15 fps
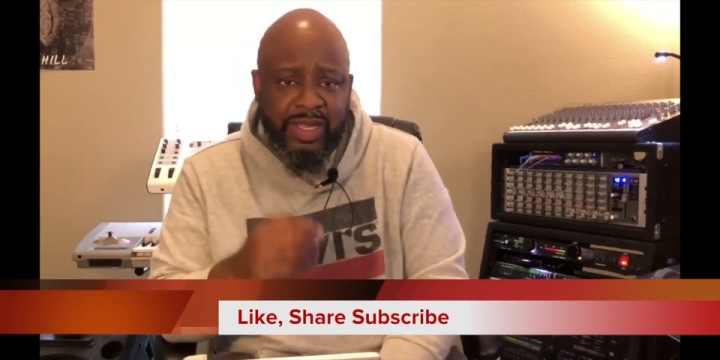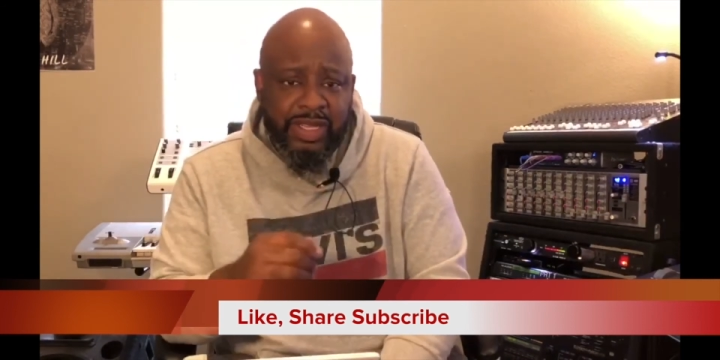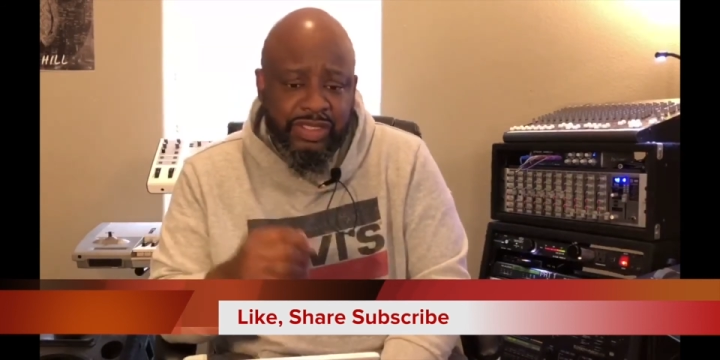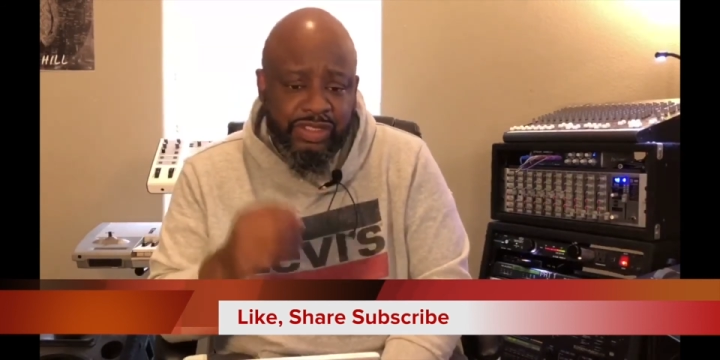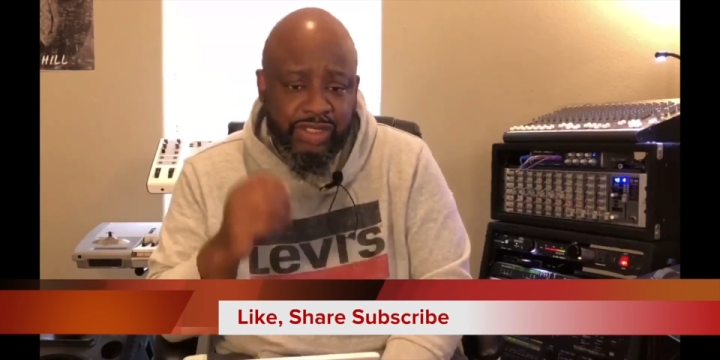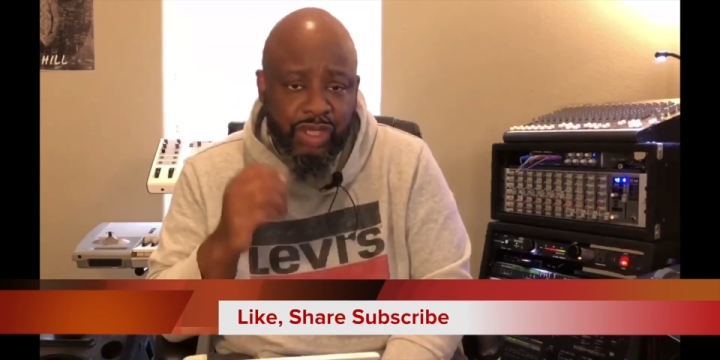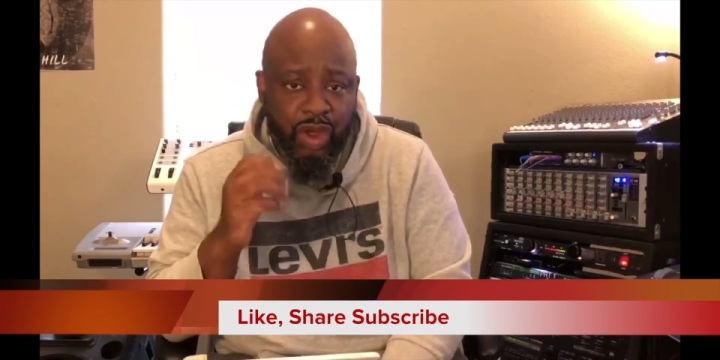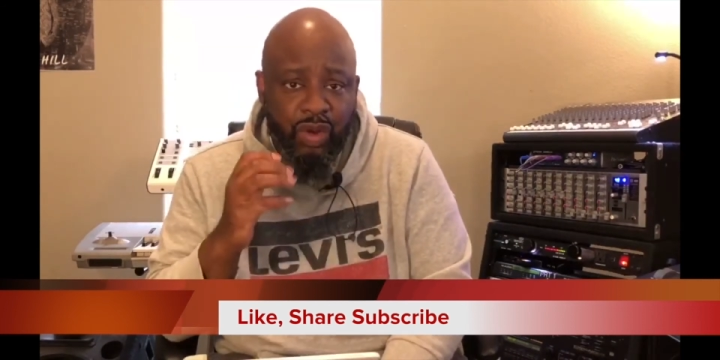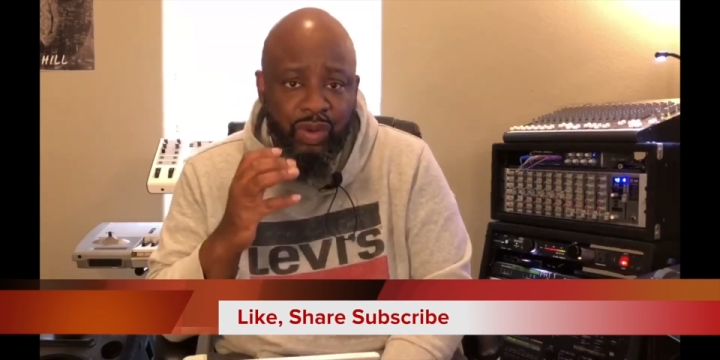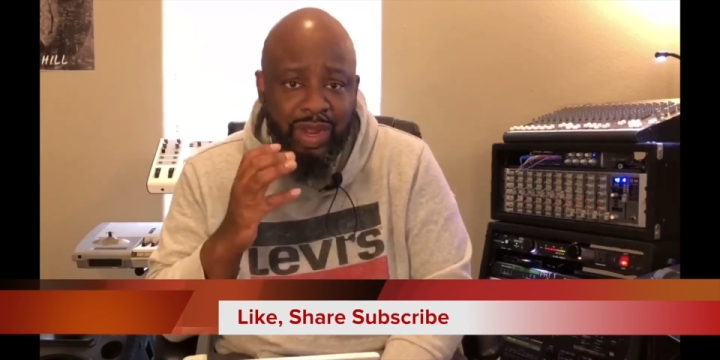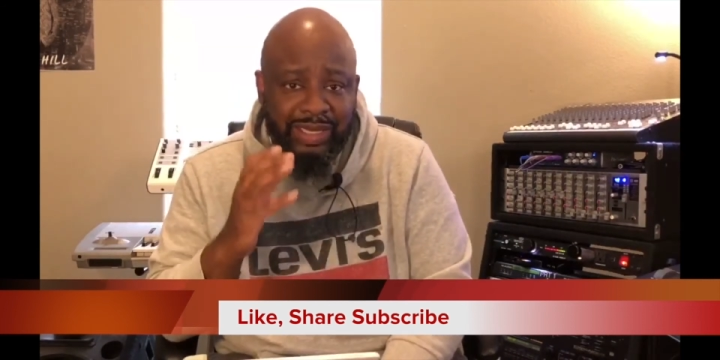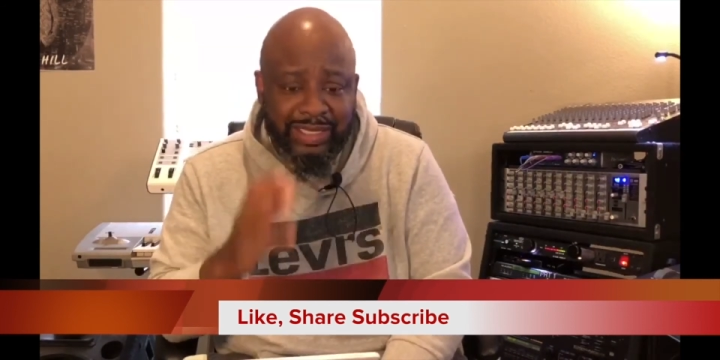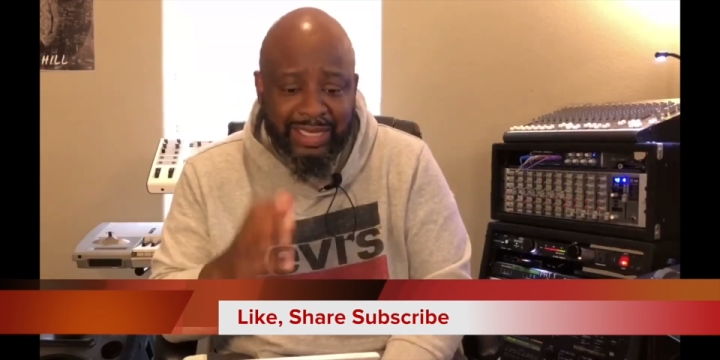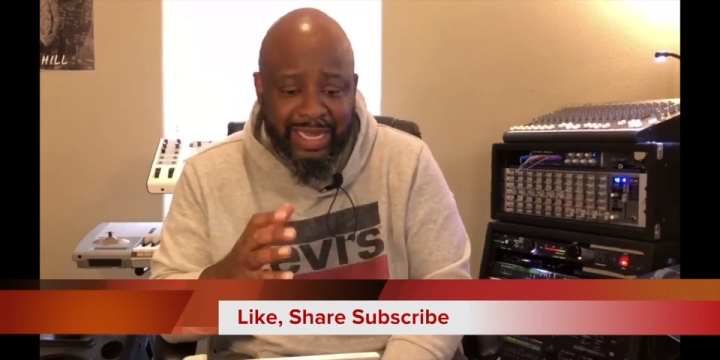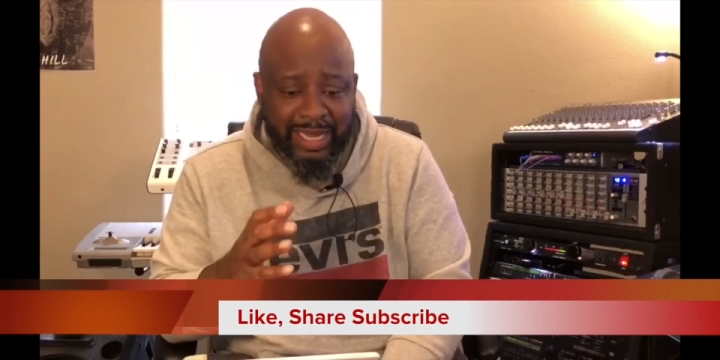So
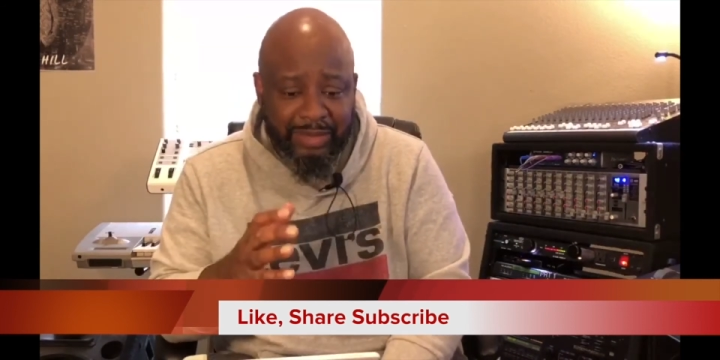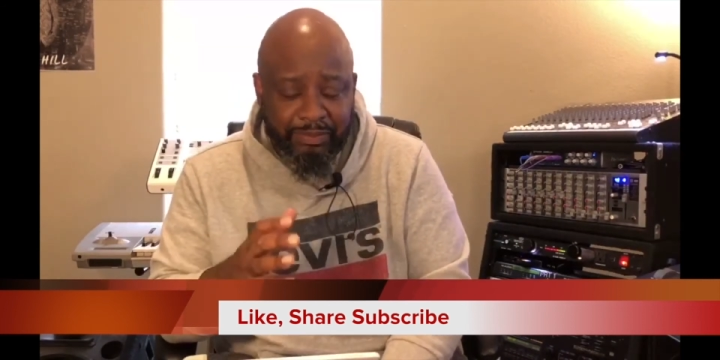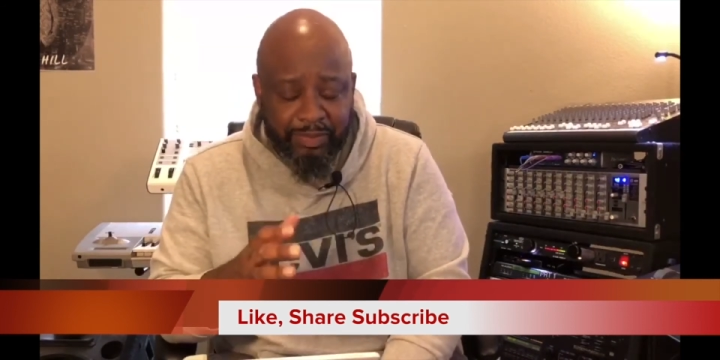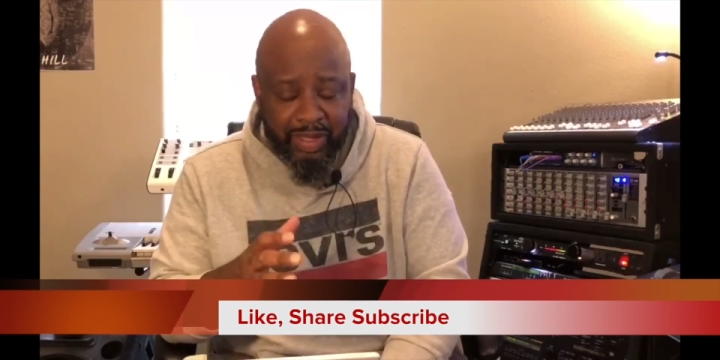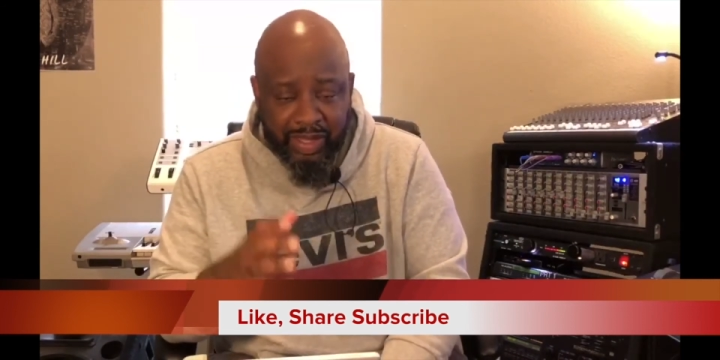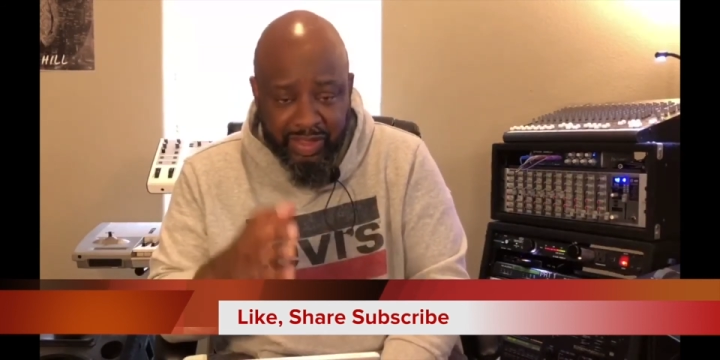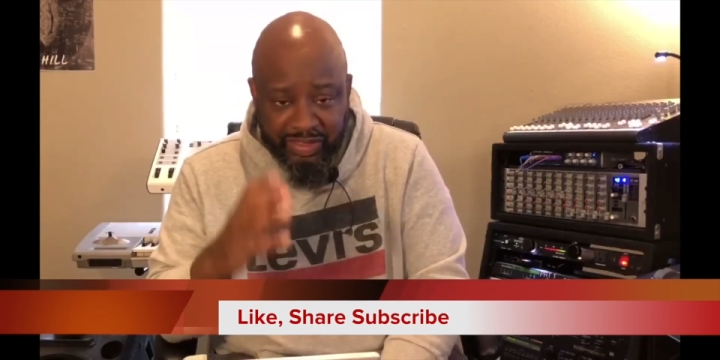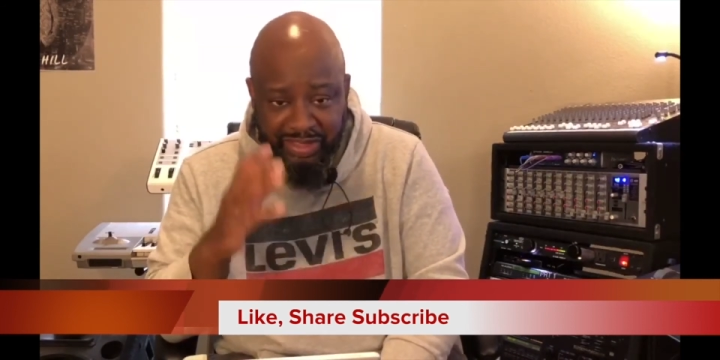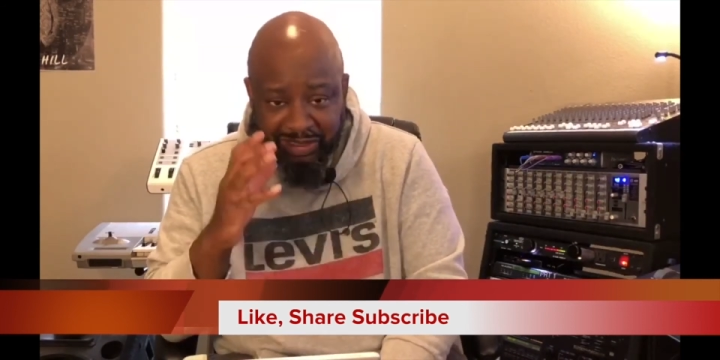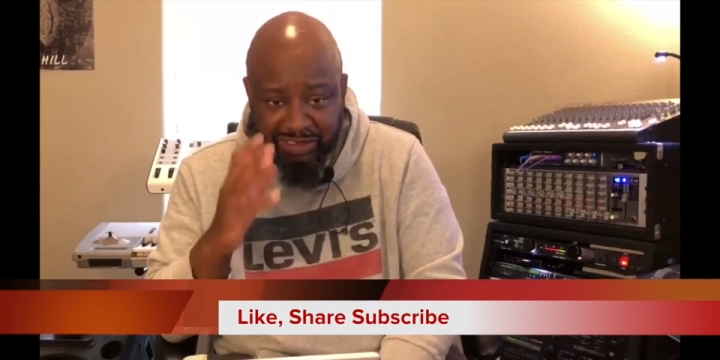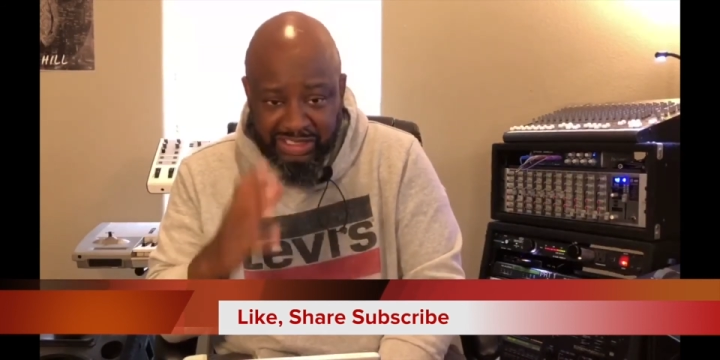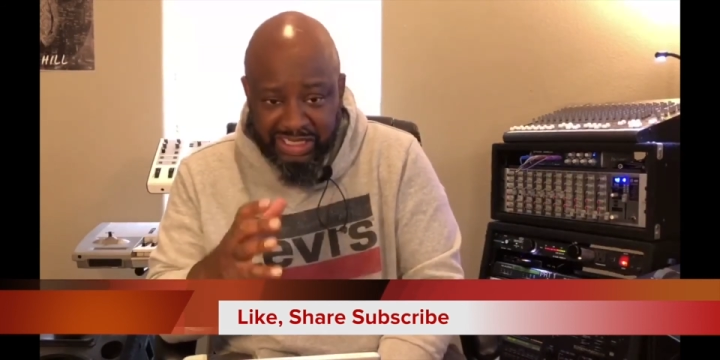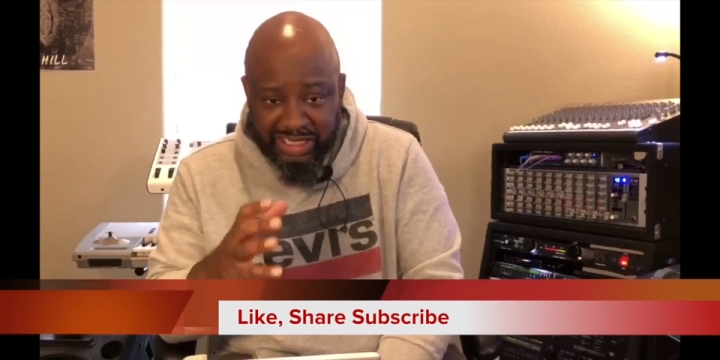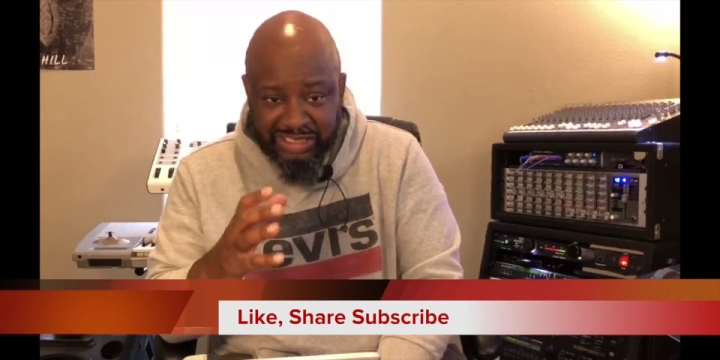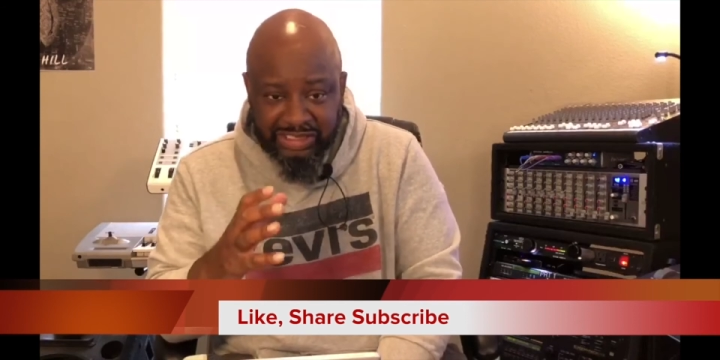again, this is